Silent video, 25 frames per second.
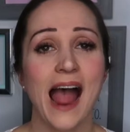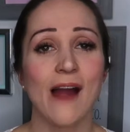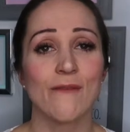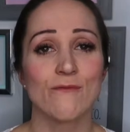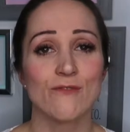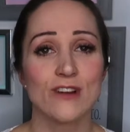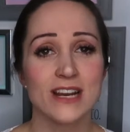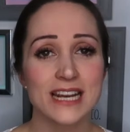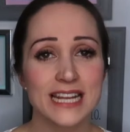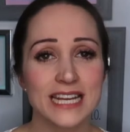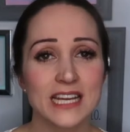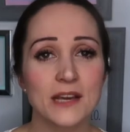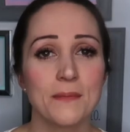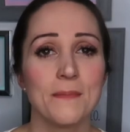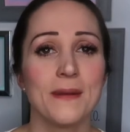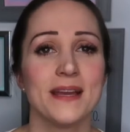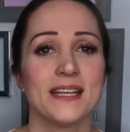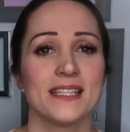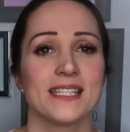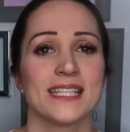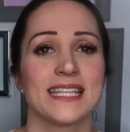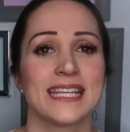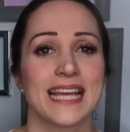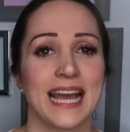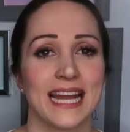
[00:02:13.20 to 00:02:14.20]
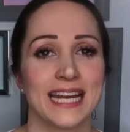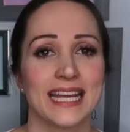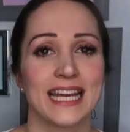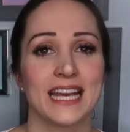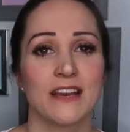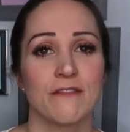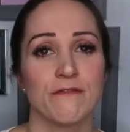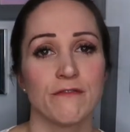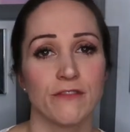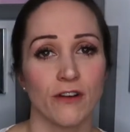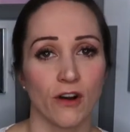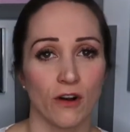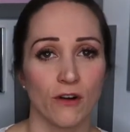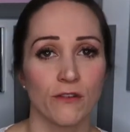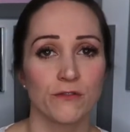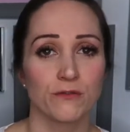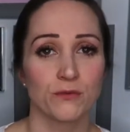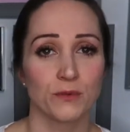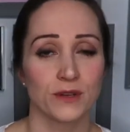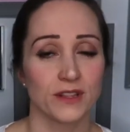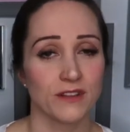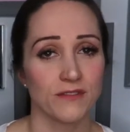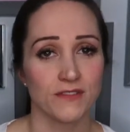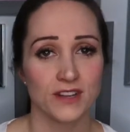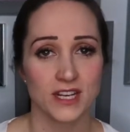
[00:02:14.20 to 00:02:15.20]
and really commit to getting
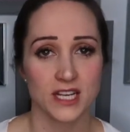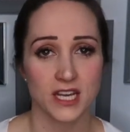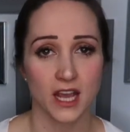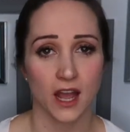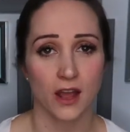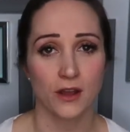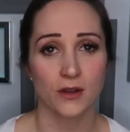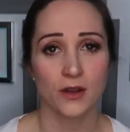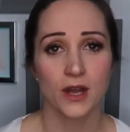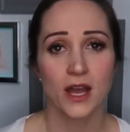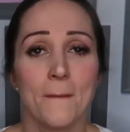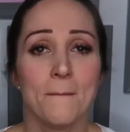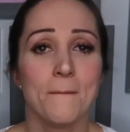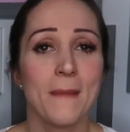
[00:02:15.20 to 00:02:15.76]
involved with a video.